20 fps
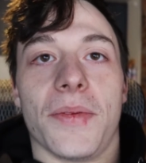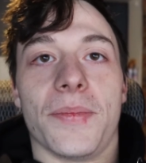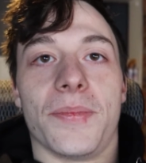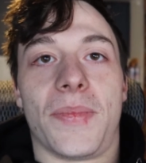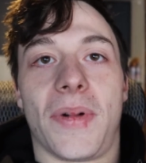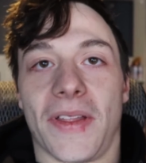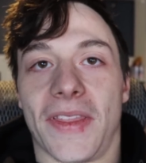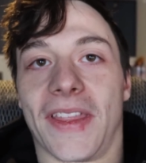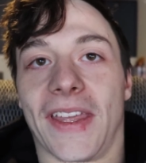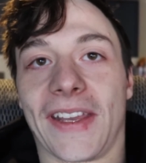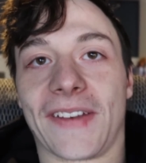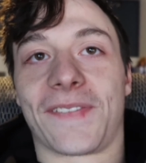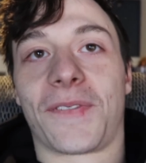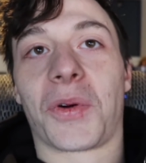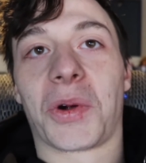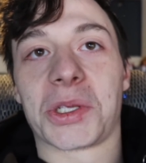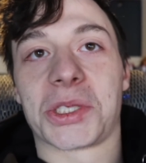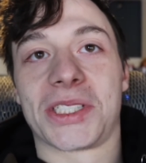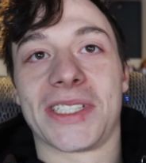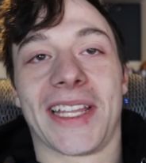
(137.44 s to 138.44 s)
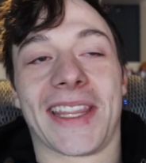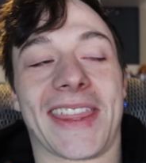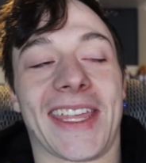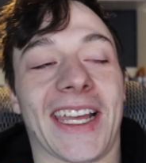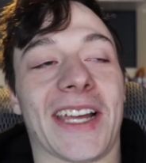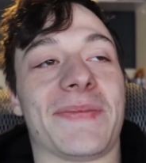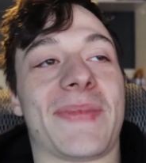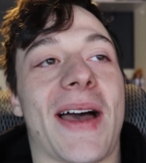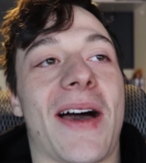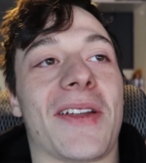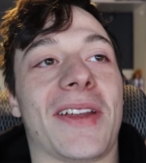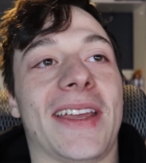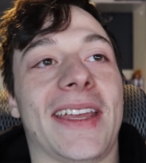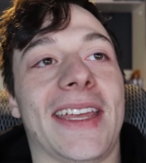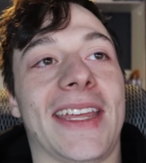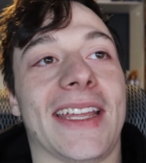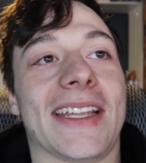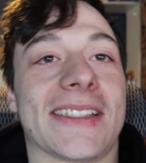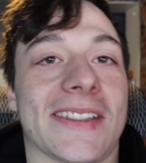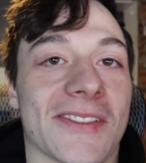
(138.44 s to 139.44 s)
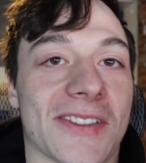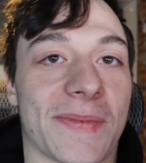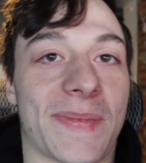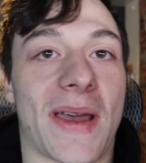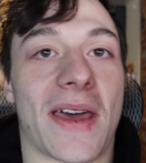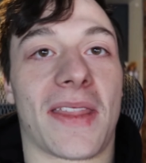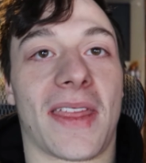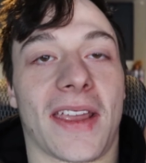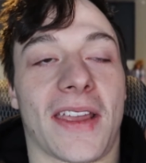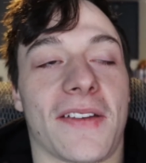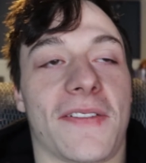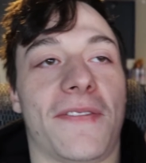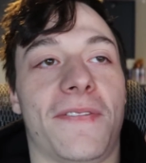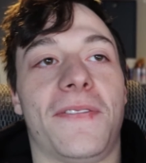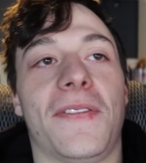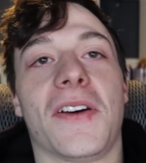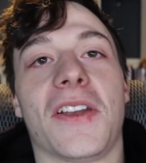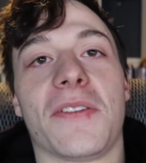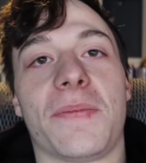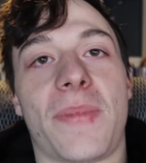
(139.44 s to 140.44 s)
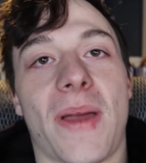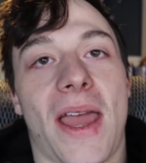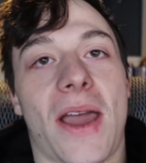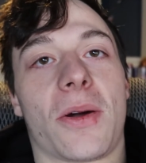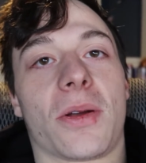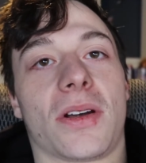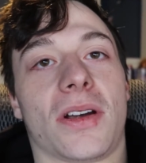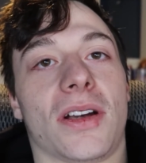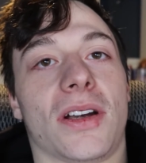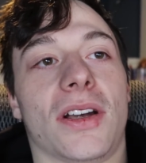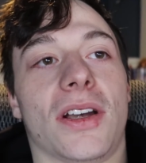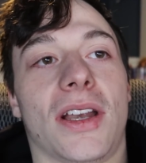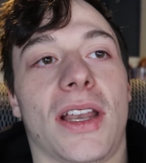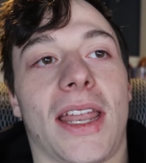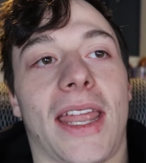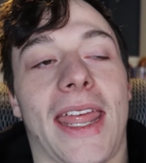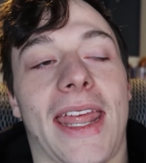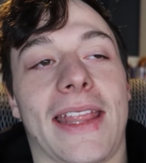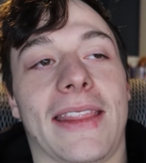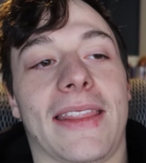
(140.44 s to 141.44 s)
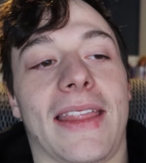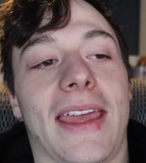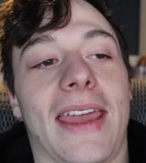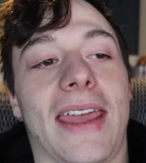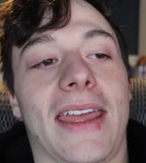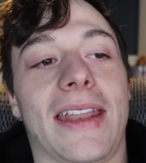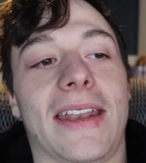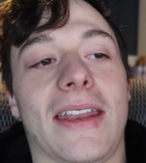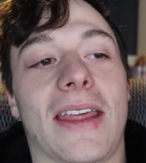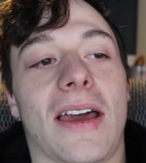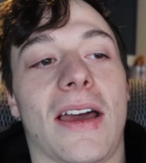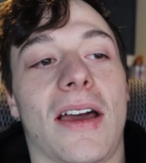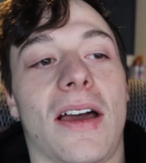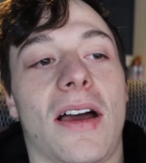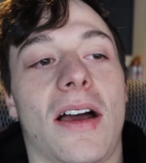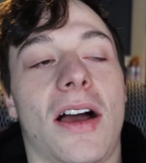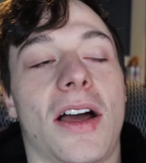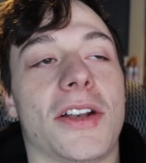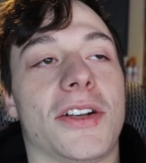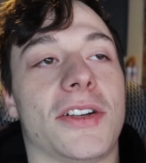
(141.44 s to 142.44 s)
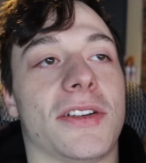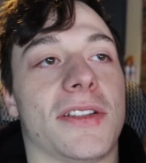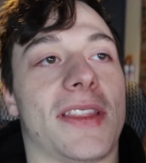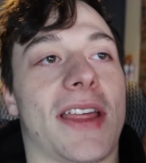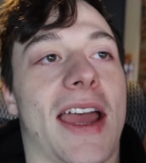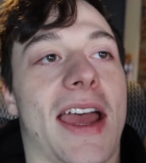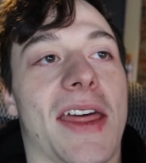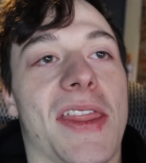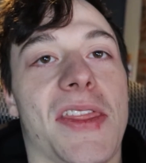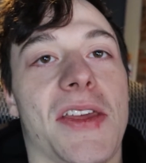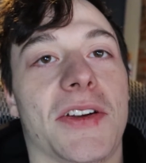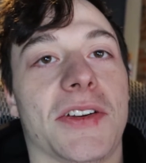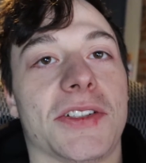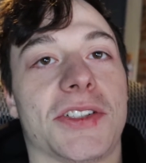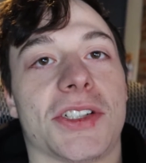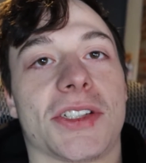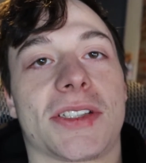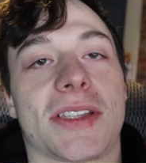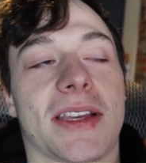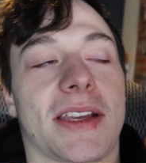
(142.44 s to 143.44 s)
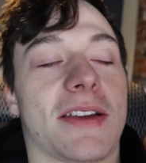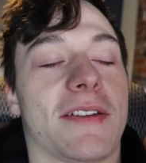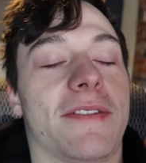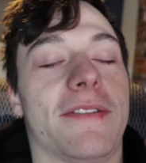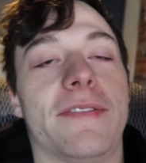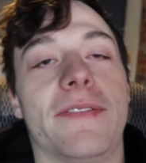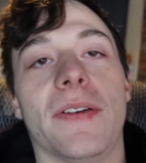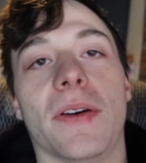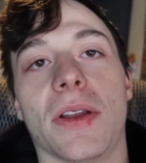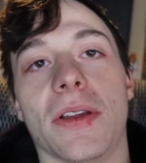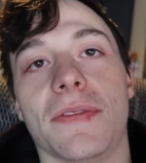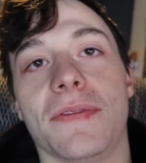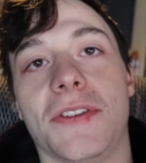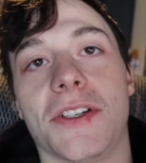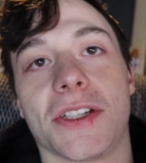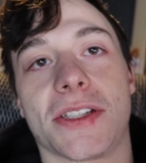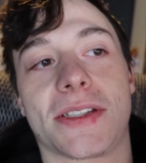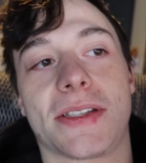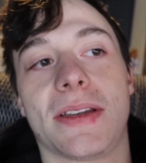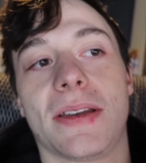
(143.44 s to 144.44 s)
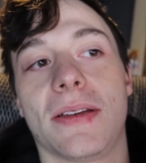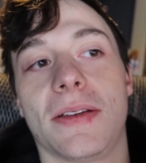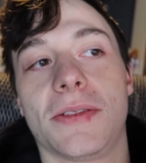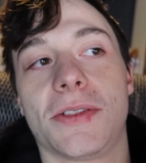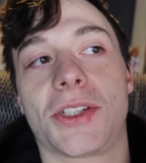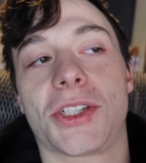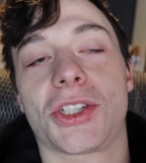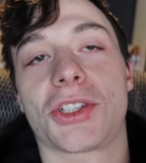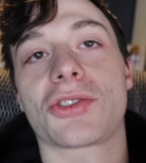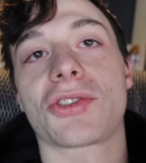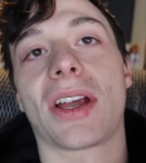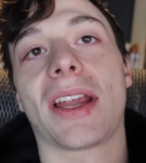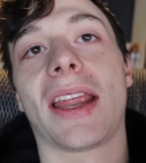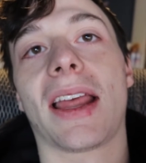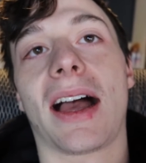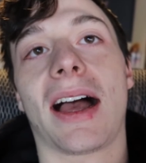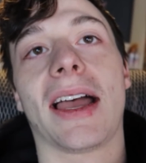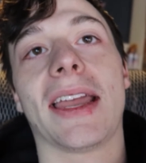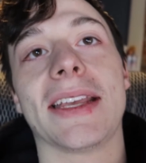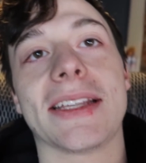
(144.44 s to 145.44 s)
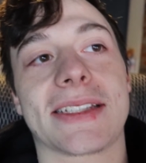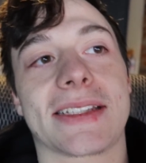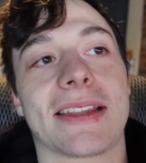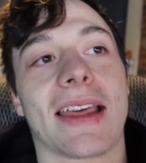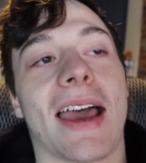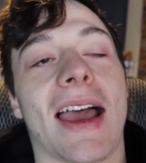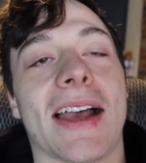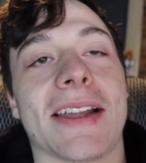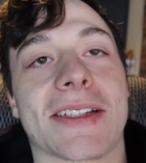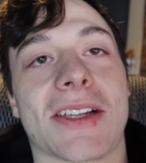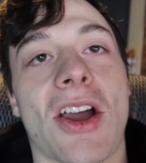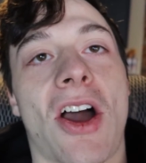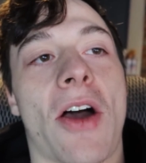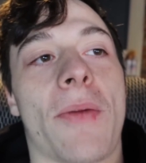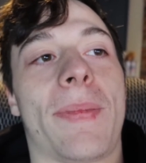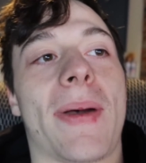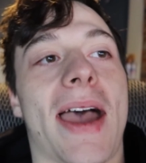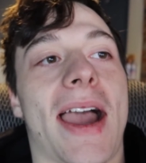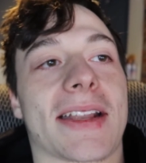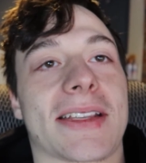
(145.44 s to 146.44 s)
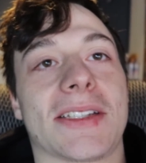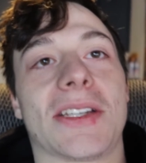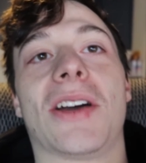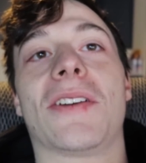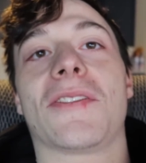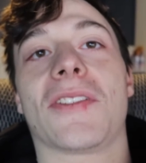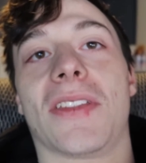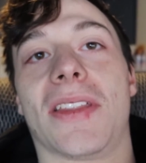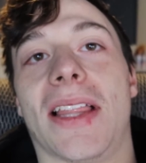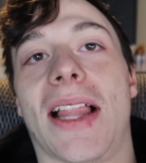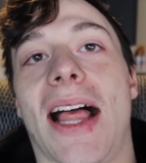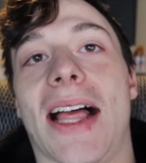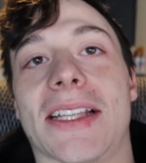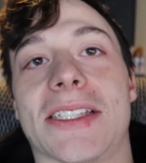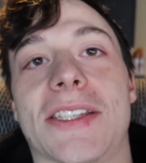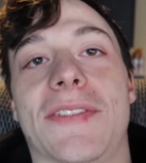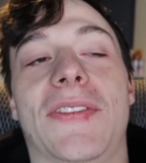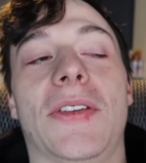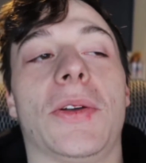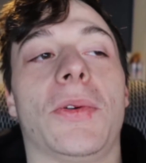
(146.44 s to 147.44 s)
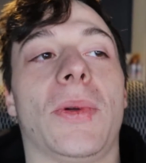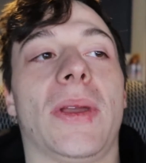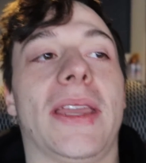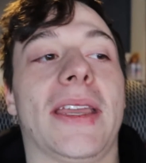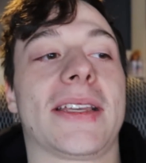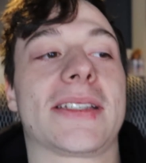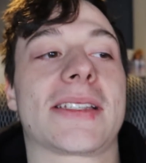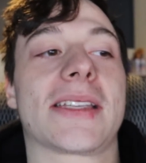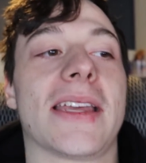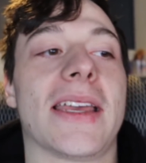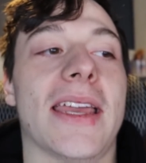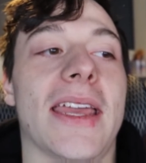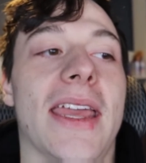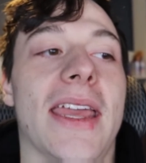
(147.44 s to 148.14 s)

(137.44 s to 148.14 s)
But the unfortunate thing about it is there's about like a foot of powder, and then under that there's just like a foot of just straight ice that has compacted over the last few weeks.